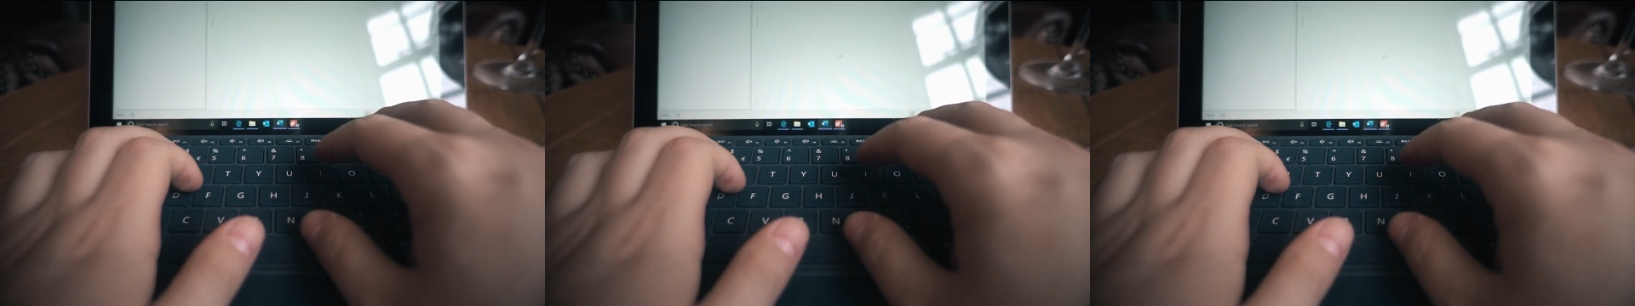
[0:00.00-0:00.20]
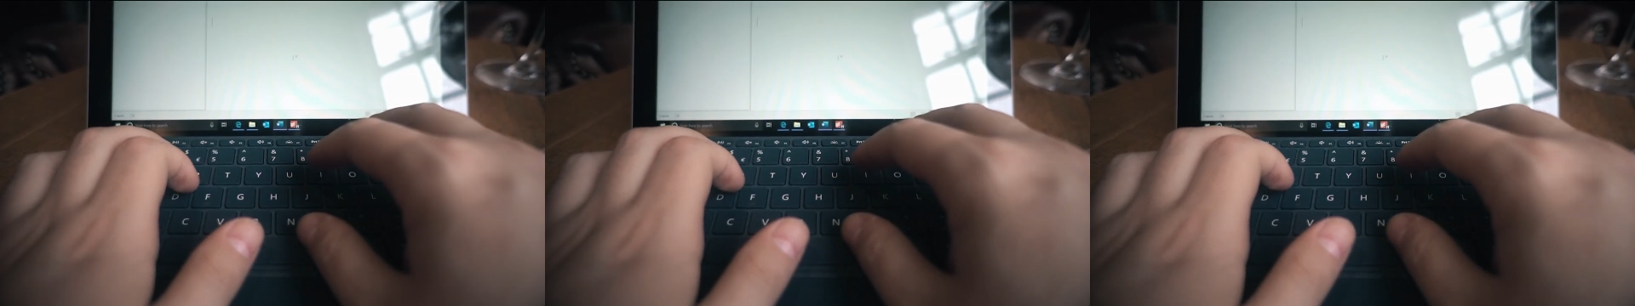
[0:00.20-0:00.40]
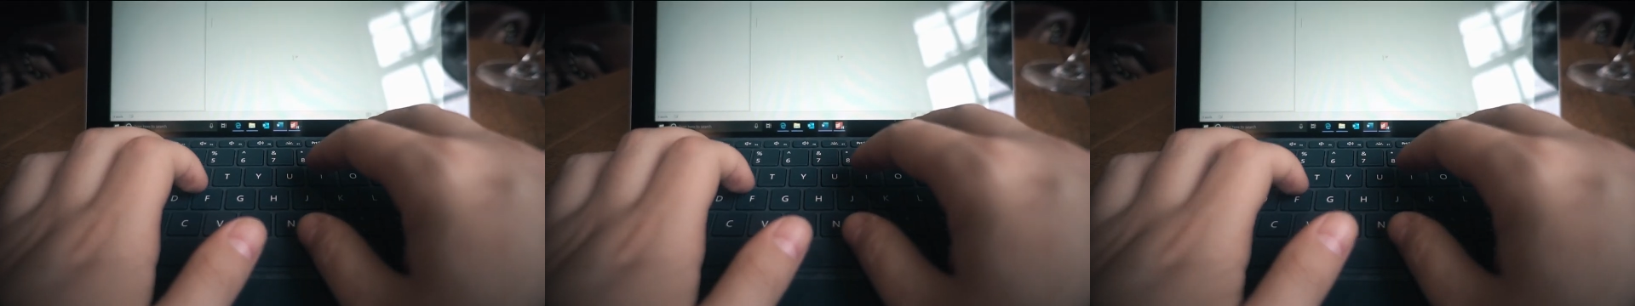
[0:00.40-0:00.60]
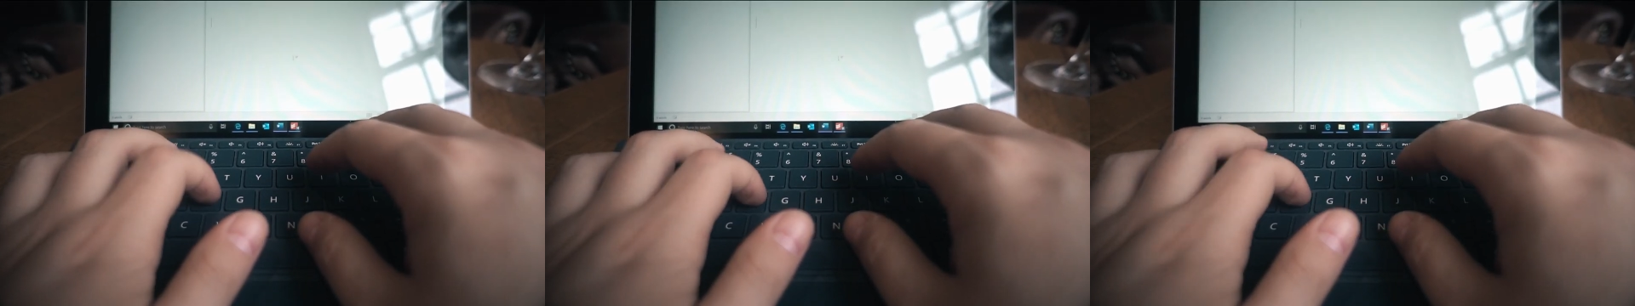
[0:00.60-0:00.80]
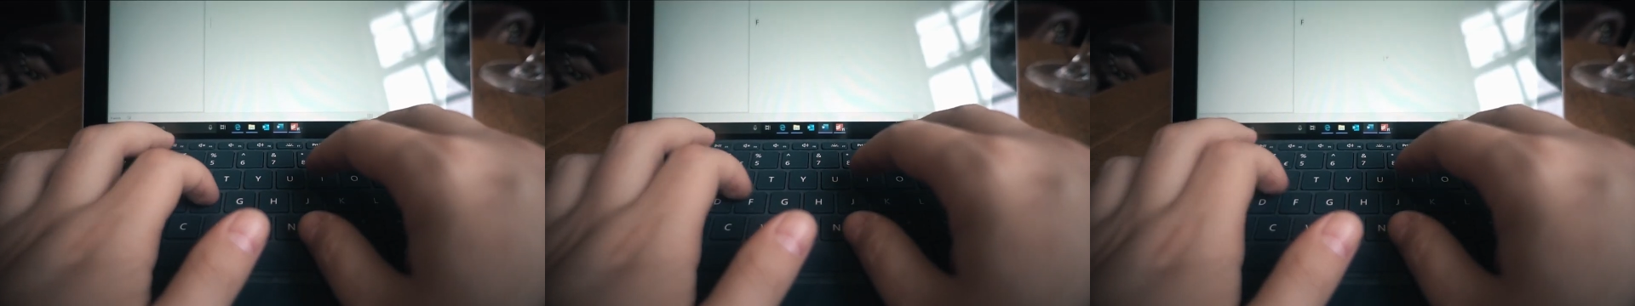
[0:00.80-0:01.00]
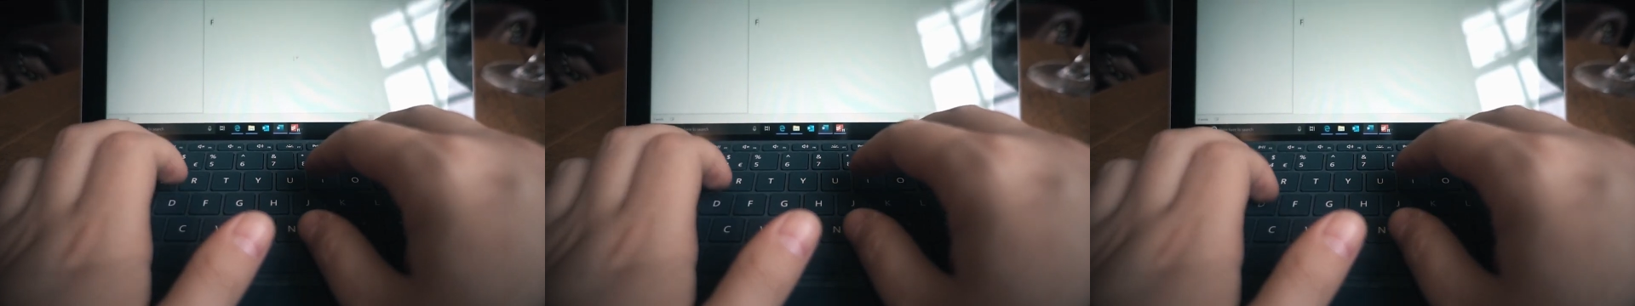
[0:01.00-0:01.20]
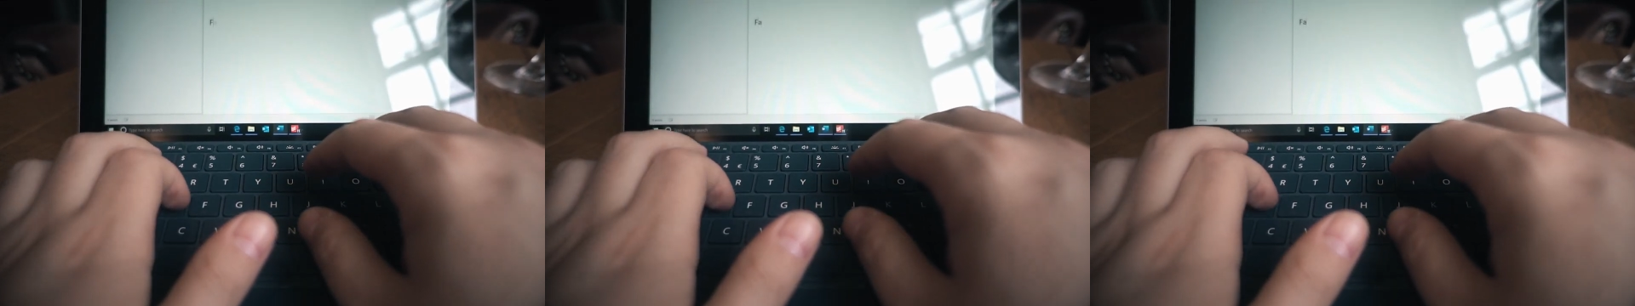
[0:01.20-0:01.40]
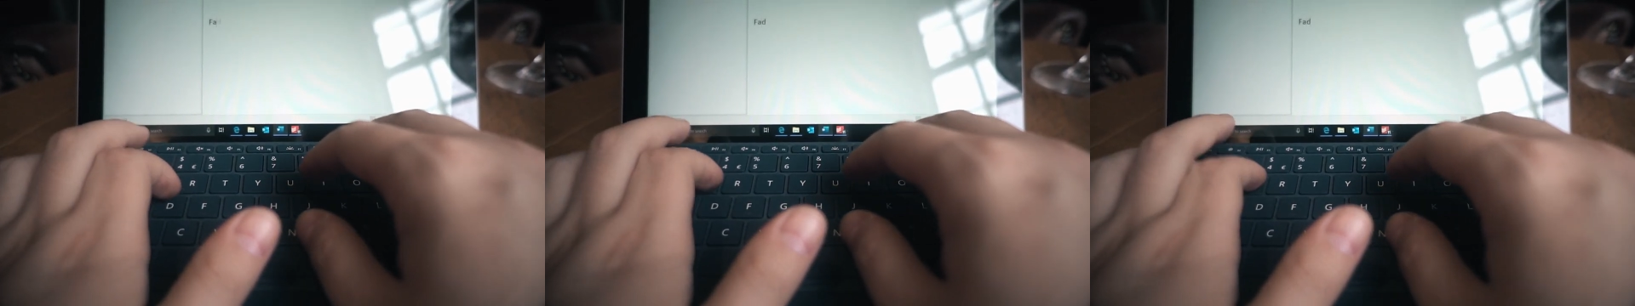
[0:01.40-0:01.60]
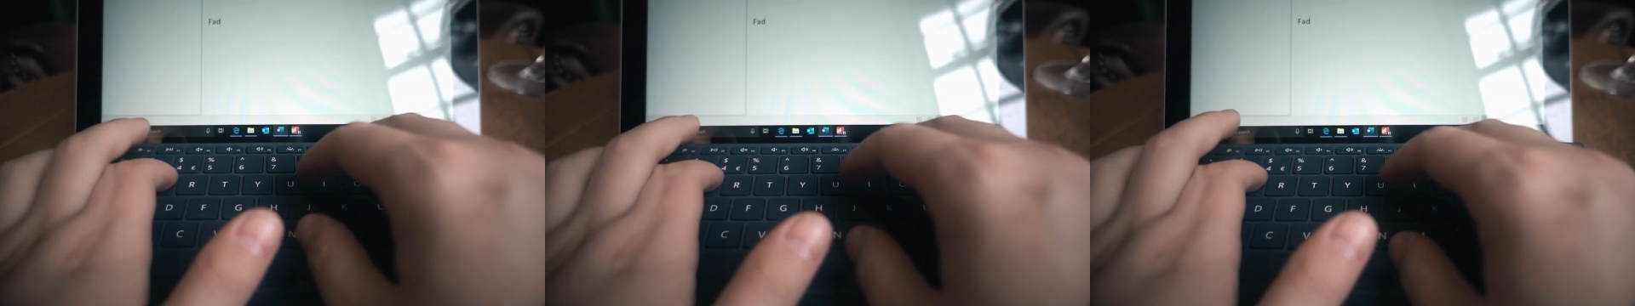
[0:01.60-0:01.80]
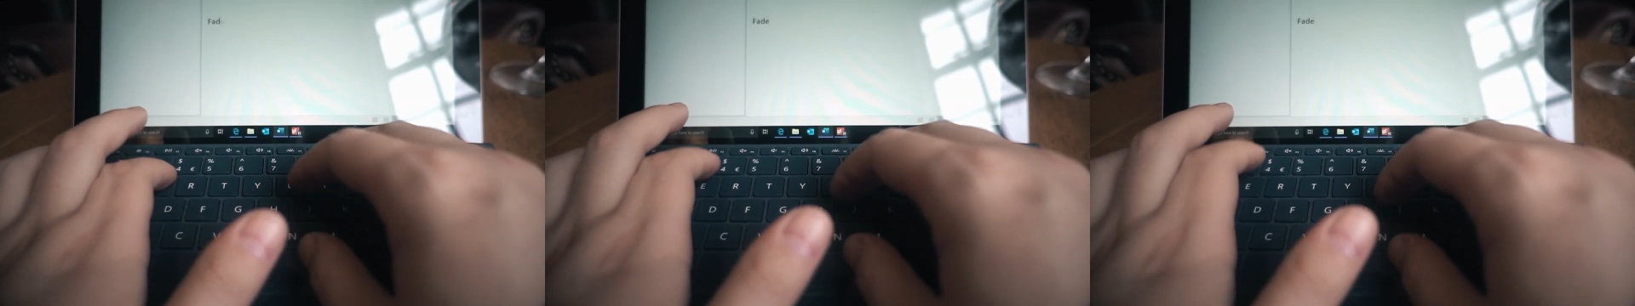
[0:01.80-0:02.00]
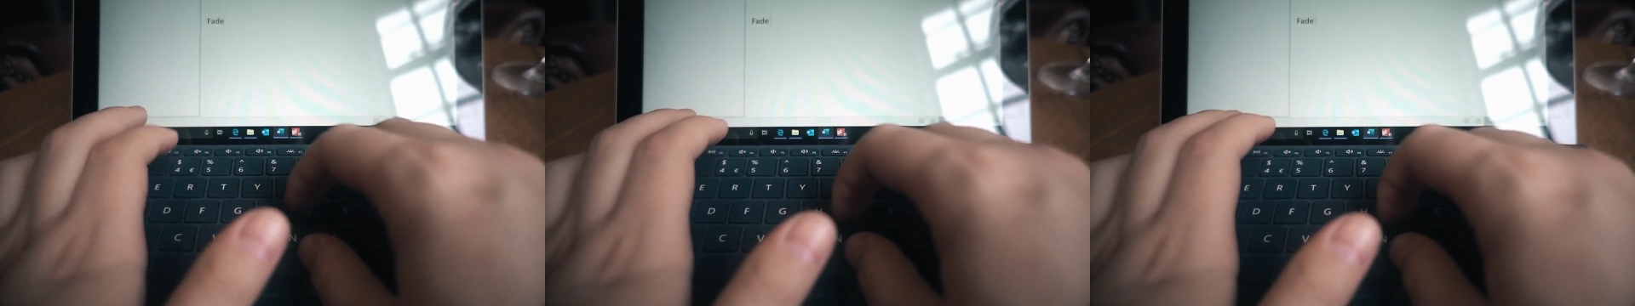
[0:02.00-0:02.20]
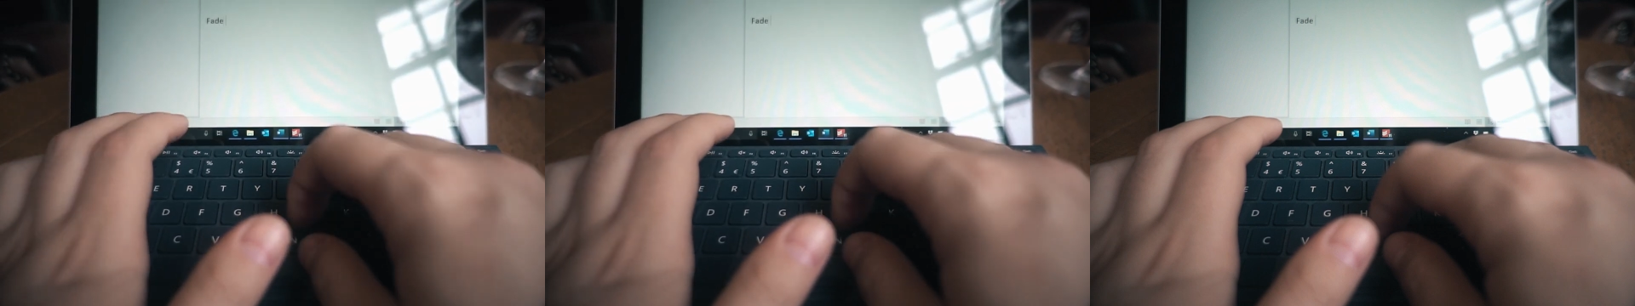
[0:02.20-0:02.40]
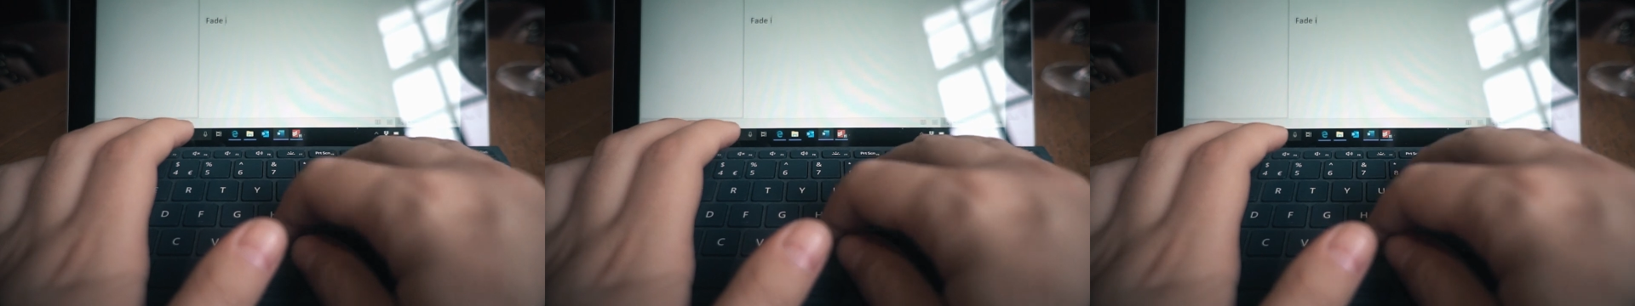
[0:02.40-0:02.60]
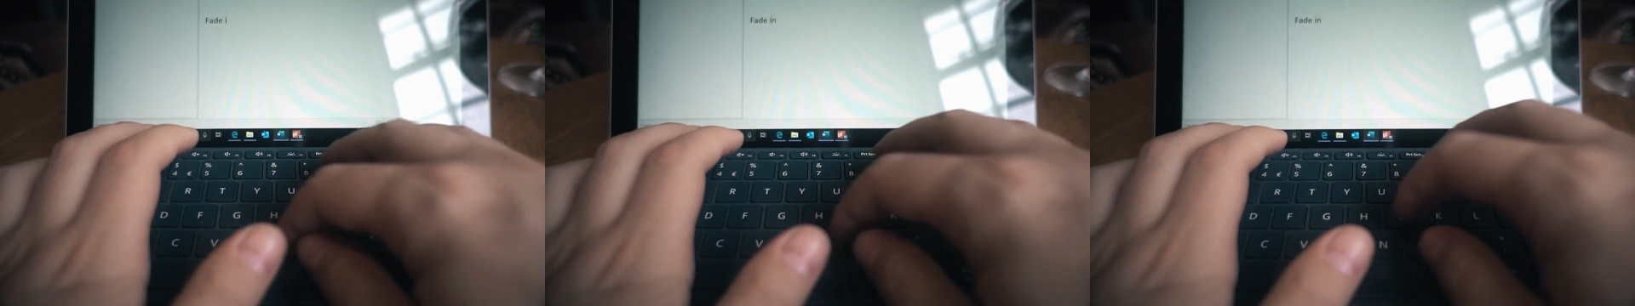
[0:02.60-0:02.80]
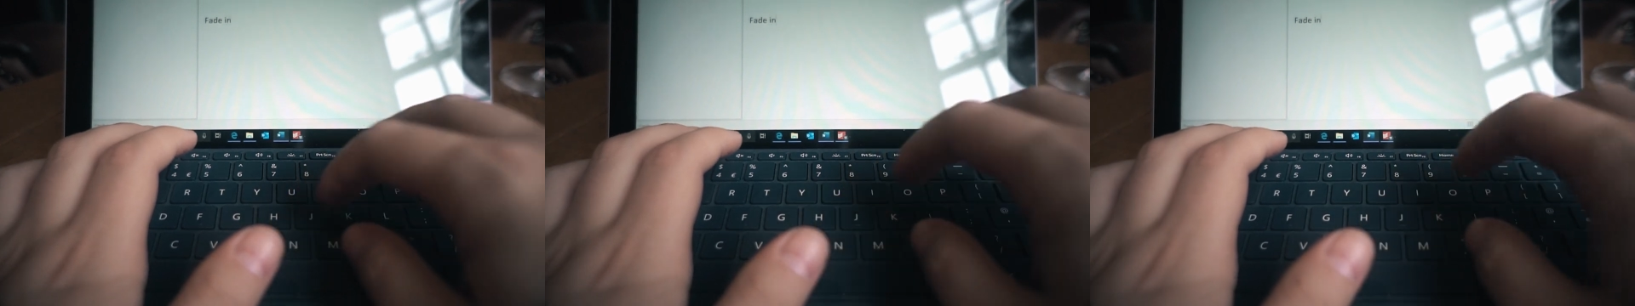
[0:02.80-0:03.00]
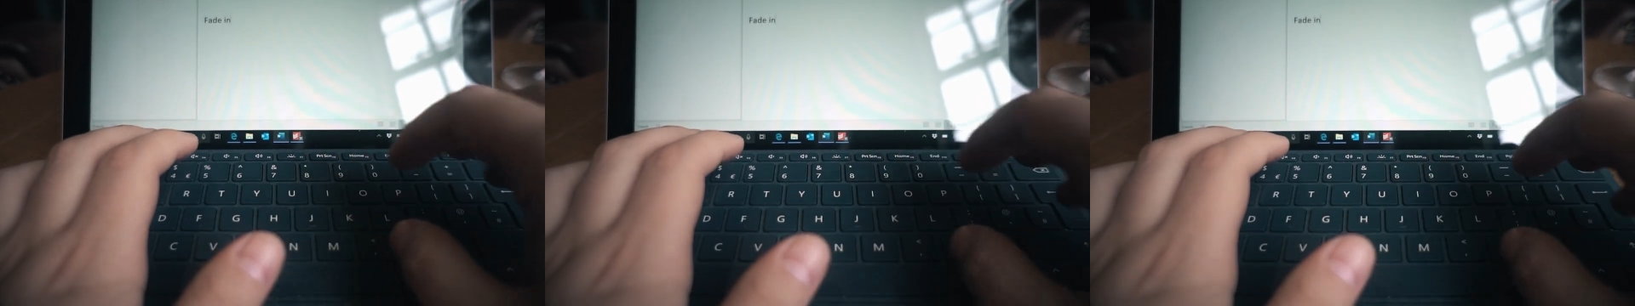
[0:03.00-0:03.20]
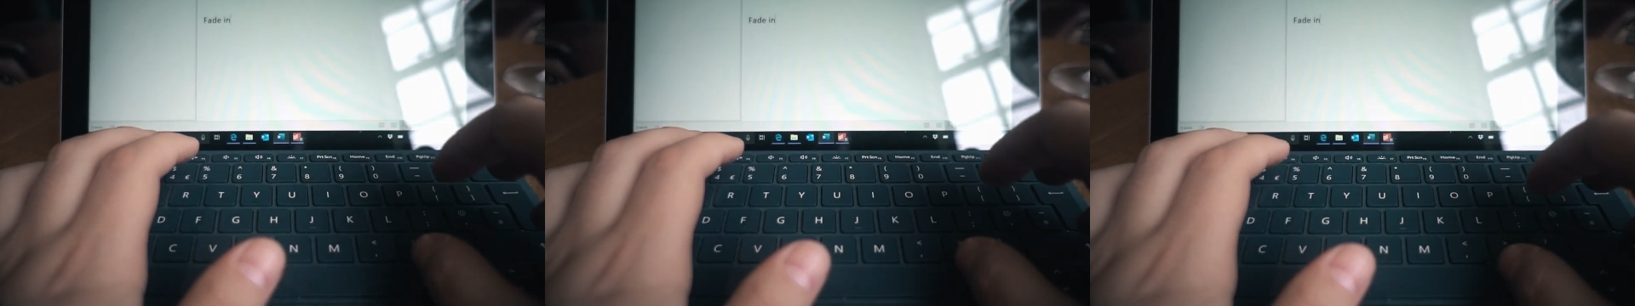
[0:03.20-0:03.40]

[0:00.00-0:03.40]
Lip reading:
Nobody's mouth can be seen.